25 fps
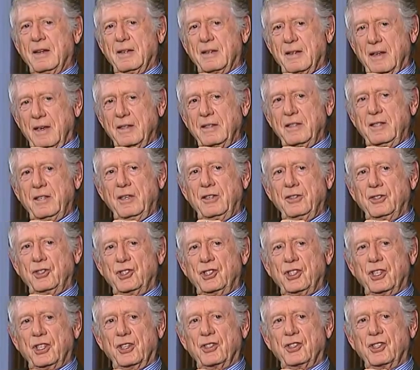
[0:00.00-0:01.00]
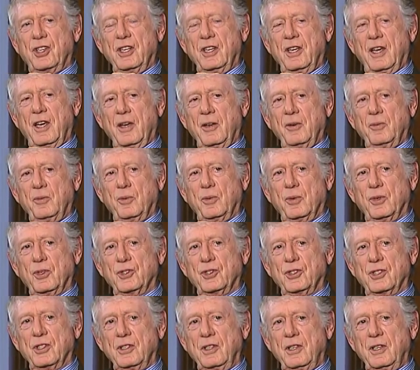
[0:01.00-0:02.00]
1968
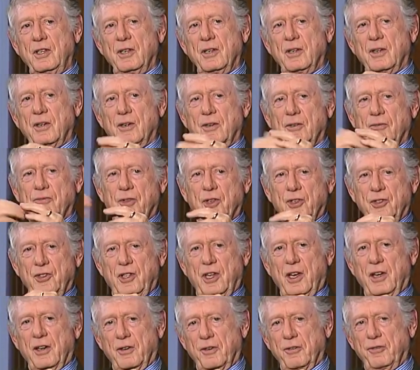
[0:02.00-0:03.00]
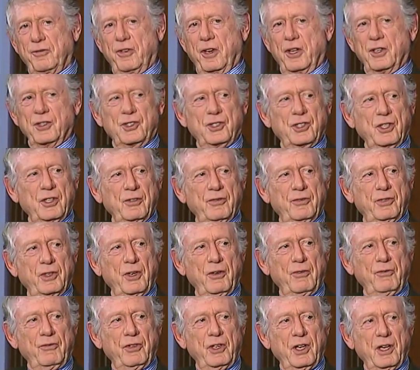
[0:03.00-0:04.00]
was the year of the Tet Offensive
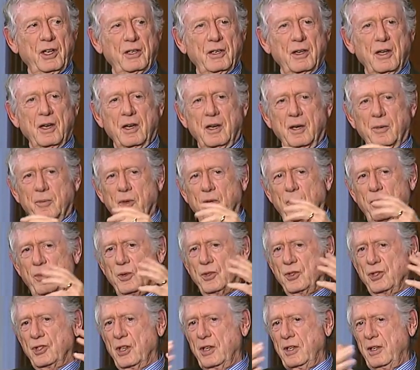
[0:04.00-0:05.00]
in Vietnam. It was the